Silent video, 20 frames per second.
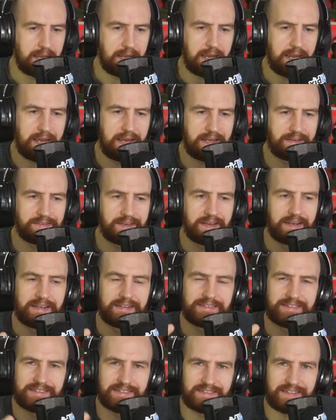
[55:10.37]
is
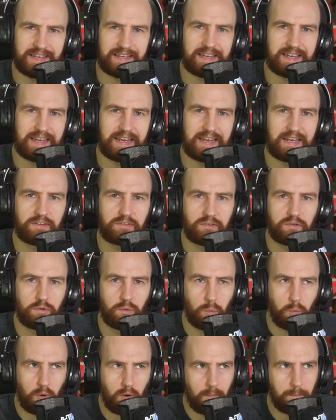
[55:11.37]
sticking to
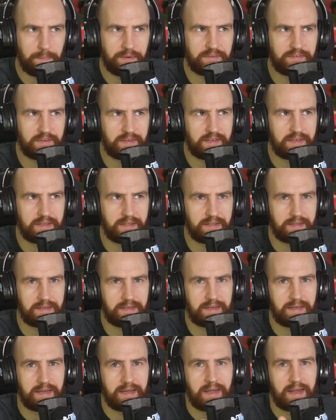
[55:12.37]
one
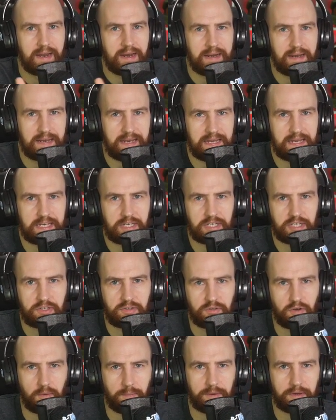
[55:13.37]
particular
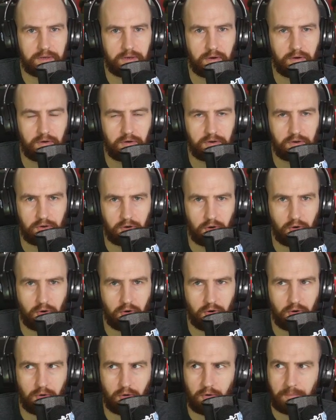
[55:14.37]
niche, topic, or
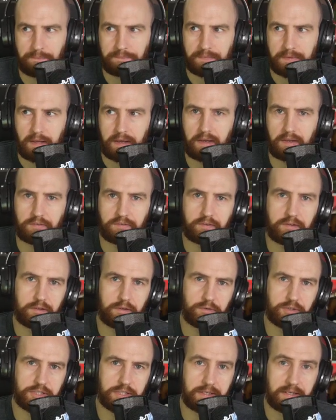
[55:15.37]
core uh,
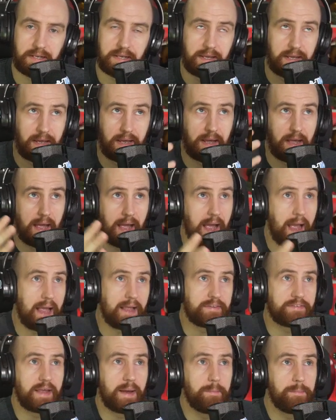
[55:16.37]
solution.
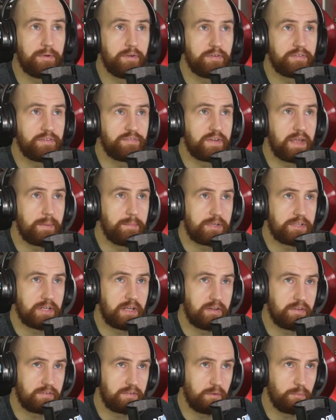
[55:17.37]
Examples of gaming
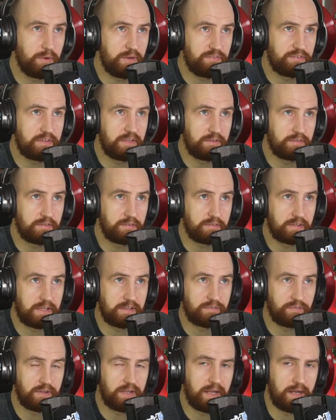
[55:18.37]
channels that we've seen
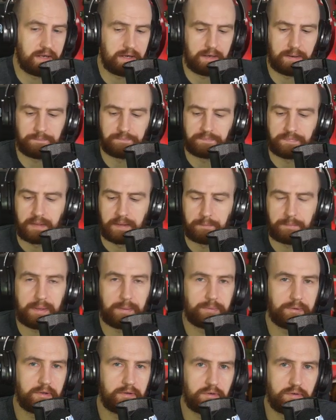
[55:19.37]
successful are
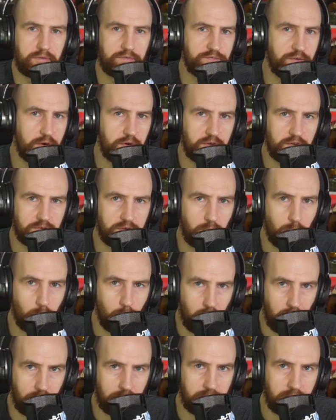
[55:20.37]
people who focus on
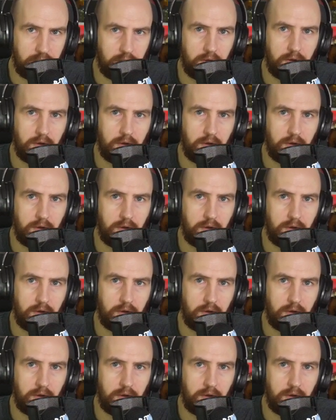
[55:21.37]
one